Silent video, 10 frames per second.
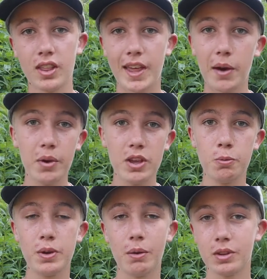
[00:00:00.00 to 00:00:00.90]
That way
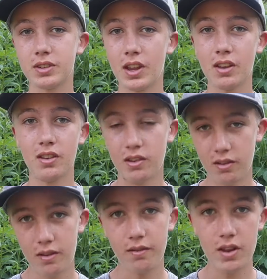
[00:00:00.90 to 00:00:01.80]
you'll be able to send
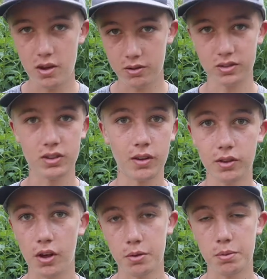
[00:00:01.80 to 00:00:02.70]
videos and stuff
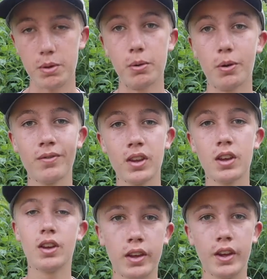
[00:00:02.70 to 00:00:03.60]
to other people.
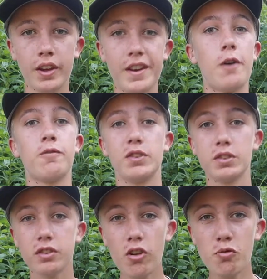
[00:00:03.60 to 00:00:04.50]
Now for
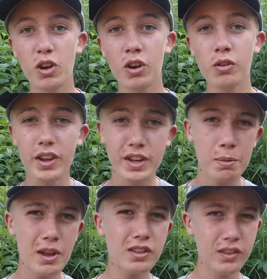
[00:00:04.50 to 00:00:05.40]
slow-mo, it
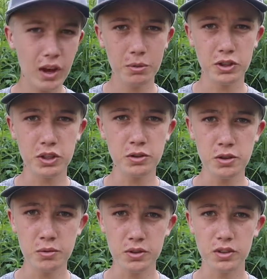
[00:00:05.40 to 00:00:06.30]
depends on how much you
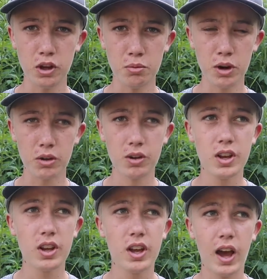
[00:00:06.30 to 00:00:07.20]
use slow-mo.
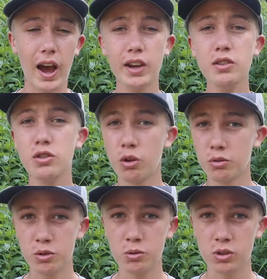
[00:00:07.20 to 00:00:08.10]
I
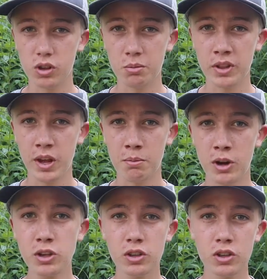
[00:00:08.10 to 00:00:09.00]
don't use slow-mo that
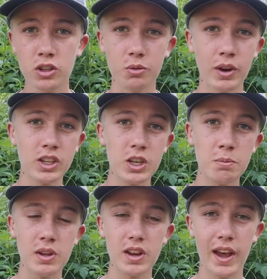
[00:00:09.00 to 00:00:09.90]
much, so I
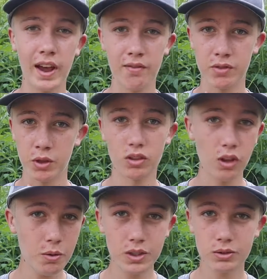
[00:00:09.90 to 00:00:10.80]
keep it at the
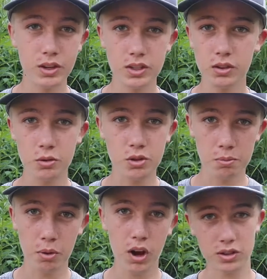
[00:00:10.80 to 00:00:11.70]
lowest
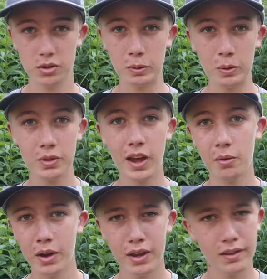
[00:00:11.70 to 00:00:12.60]
resolution possible.
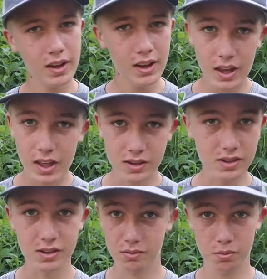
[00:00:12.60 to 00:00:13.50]
That way it
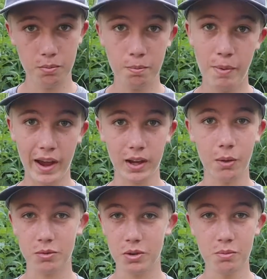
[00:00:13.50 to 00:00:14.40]
doesn't back
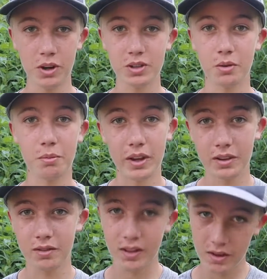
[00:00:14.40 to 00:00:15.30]
up too much on my
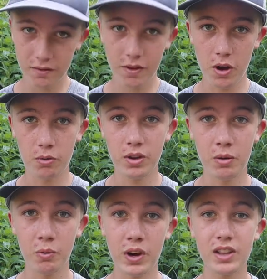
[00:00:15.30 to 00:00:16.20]
phone,
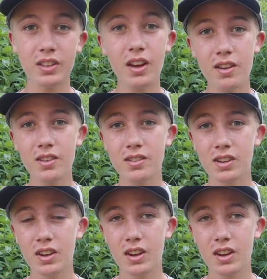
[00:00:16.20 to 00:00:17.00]
and when it does,